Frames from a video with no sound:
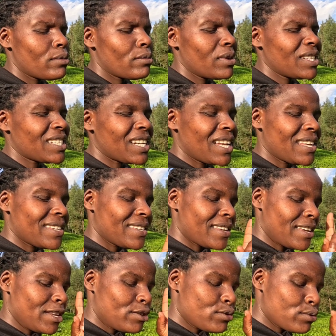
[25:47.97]
what can I
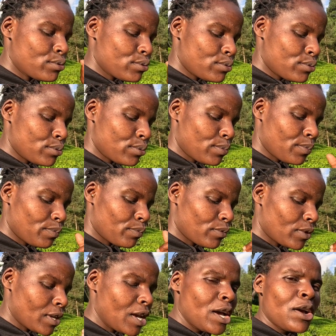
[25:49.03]
say to
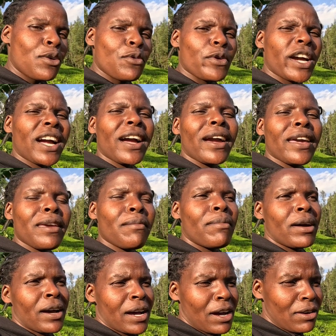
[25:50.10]
work
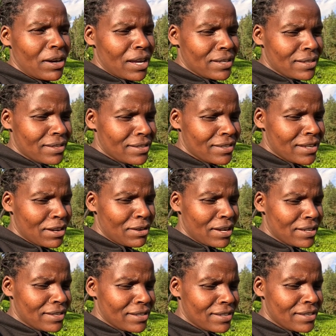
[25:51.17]
kiba? How does how
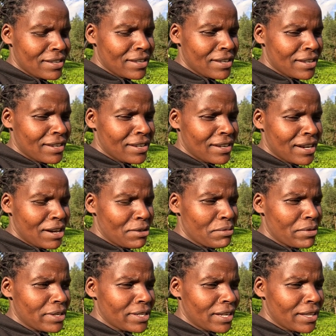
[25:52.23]
does how
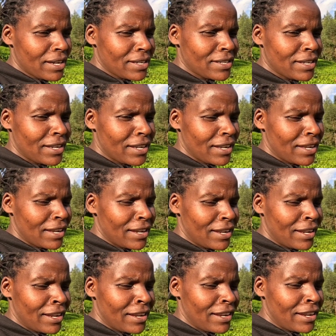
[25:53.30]
do we say that in in
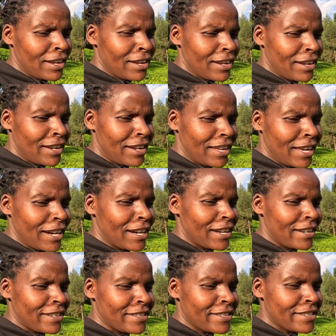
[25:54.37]
in in, in
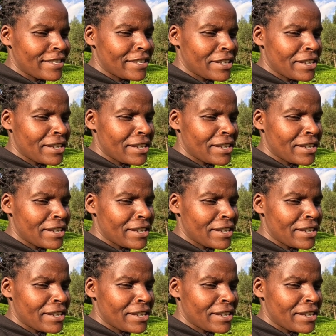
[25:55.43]
English?